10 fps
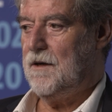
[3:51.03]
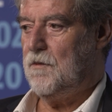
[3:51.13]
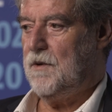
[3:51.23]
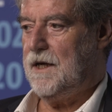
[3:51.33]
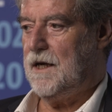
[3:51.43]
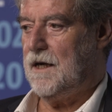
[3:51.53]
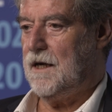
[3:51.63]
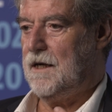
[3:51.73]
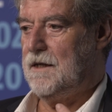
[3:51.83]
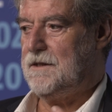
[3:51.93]
we
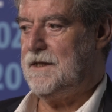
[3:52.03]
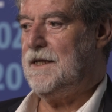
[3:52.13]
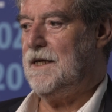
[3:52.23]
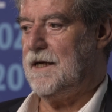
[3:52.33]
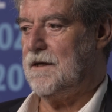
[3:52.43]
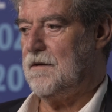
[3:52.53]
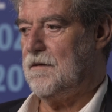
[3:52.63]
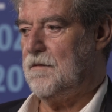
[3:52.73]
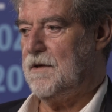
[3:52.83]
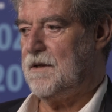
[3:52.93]
are dealing
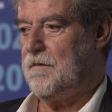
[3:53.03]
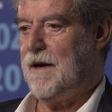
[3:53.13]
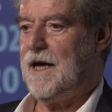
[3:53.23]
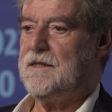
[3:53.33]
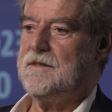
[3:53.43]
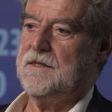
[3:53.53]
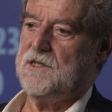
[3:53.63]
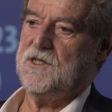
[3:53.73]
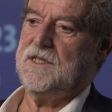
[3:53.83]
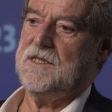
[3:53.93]
with mass
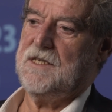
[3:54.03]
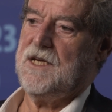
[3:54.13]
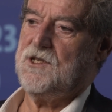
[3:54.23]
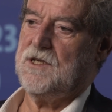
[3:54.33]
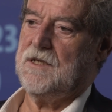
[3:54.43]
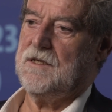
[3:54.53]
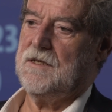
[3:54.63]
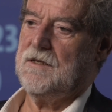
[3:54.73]
digitization